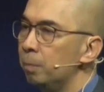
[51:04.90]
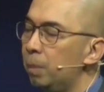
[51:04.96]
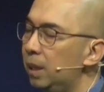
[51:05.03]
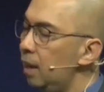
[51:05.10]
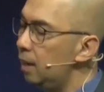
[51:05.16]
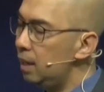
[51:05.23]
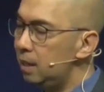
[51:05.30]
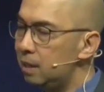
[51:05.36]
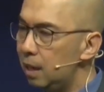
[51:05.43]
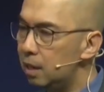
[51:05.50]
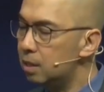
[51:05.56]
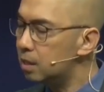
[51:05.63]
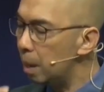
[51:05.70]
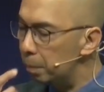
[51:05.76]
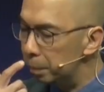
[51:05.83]
But then he
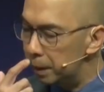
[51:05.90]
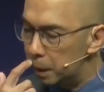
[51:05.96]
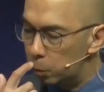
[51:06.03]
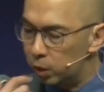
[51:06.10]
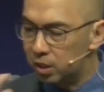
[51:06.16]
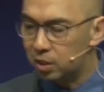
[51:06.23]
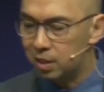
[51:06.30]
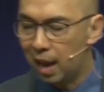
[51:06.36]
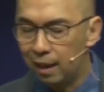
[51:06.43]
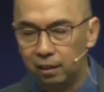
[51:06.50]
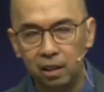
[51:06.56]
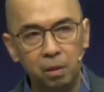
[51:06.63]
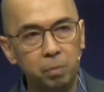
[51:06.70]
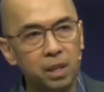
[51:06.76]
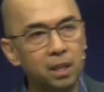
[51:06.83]
said something which
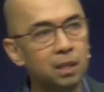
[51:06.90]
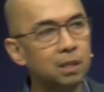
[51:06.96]
saddened me.